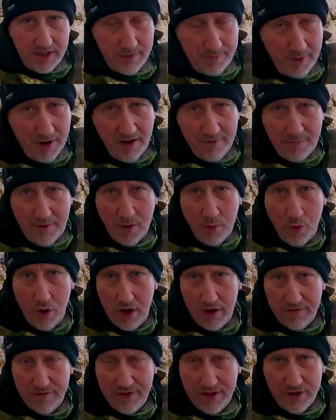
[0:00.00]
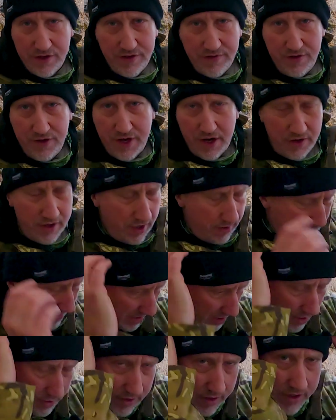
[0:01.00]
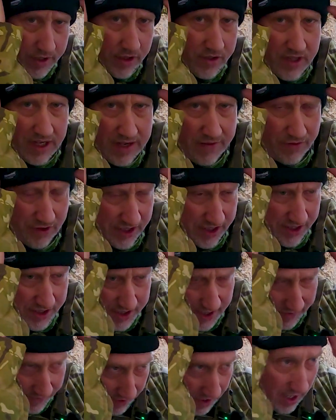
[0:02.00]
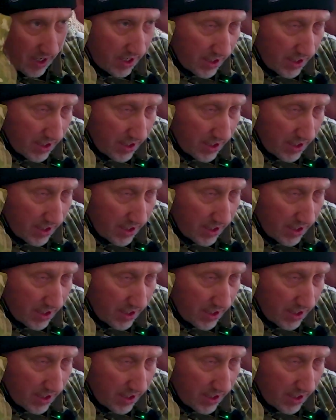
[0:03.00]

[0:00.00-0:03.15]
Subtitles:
it's part of my work, for those of you who don't know me, I do deliveries and stuff.